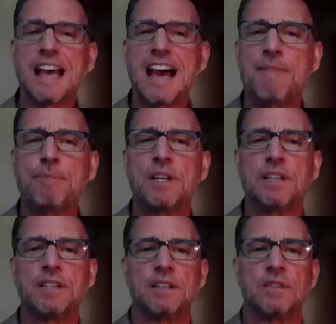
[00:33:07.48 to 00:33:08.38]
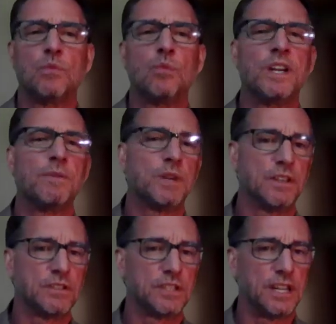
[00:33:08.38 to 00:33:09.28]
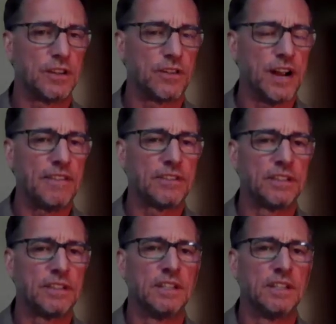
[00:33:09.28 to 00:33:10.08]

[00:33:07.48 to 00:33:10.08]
happen when we use xenograft.